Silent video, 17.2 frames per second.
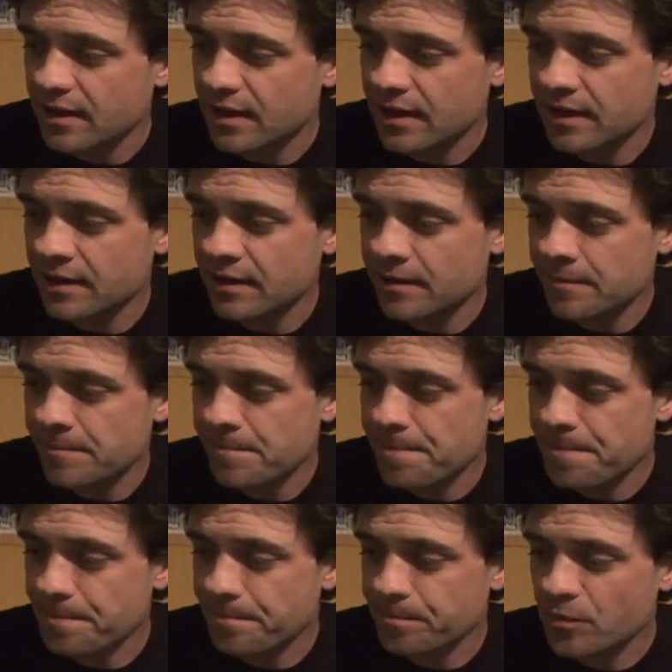
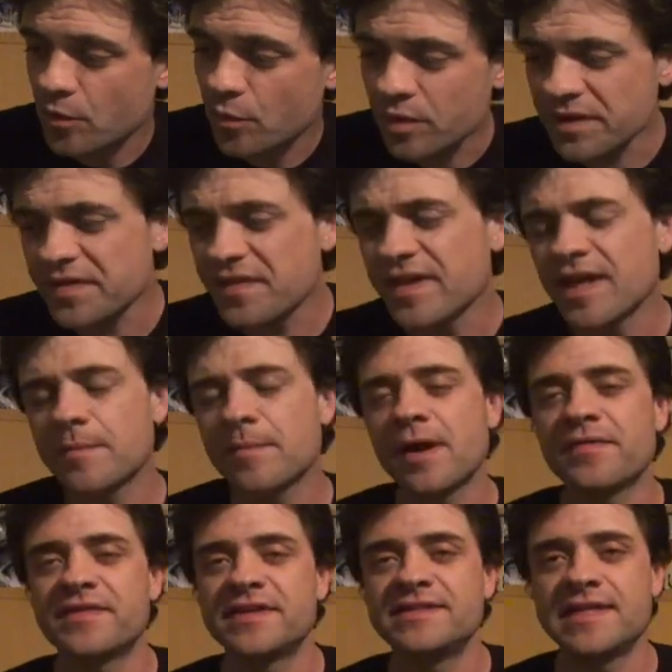One thing
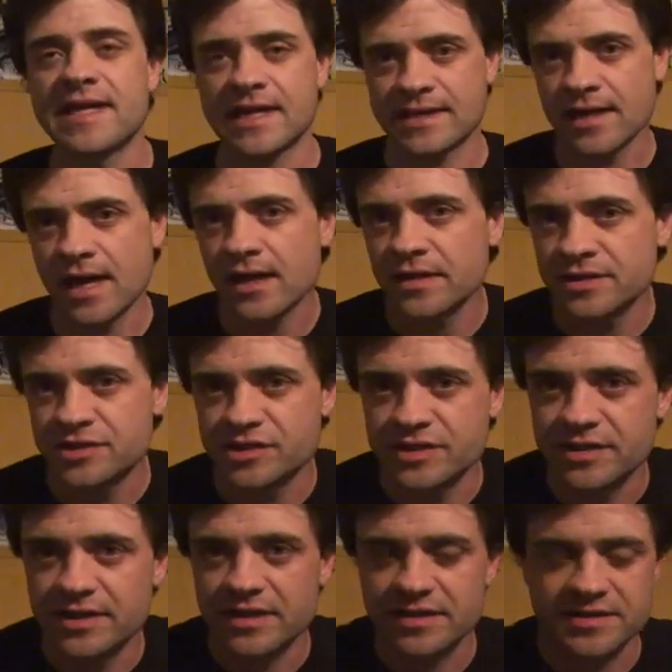about the
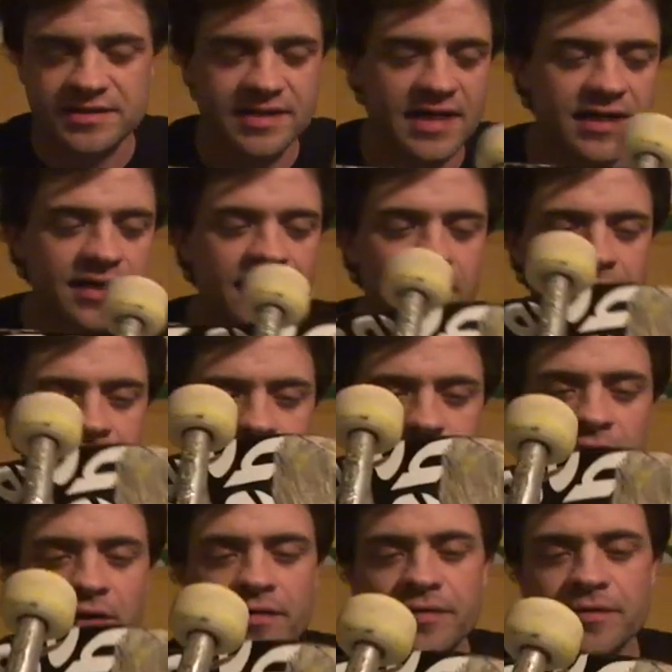technology that I'll say,
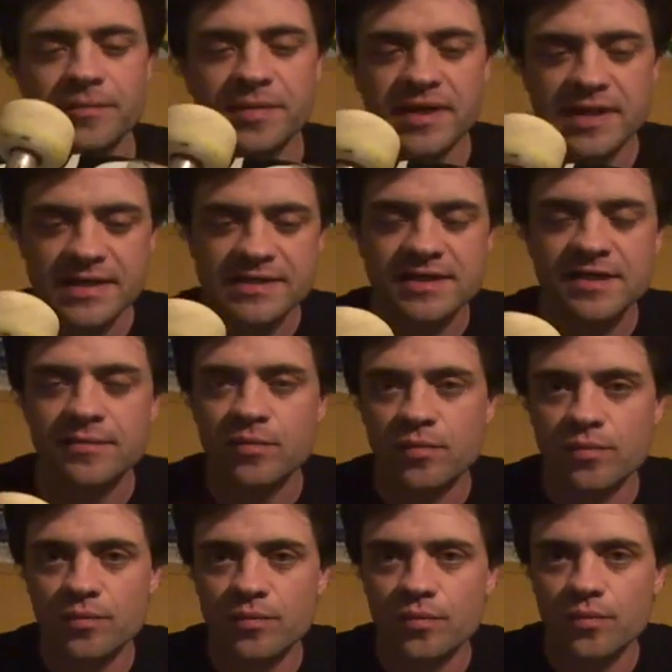now on the P-Tip